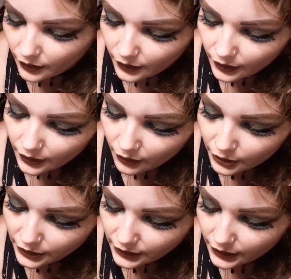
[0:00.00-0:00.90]
in
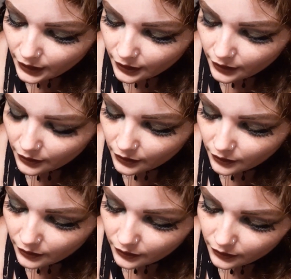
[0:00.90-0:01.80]
our scene,
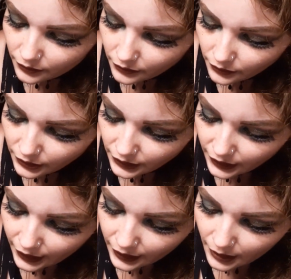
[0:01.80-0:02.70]
to
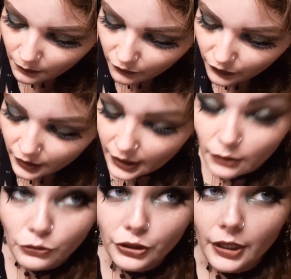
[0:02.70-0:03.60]
stand up for the
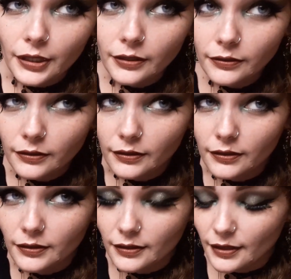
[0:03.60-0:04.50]
downtrodden.
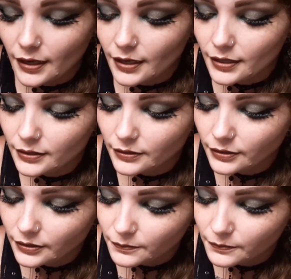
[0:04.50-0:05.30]
And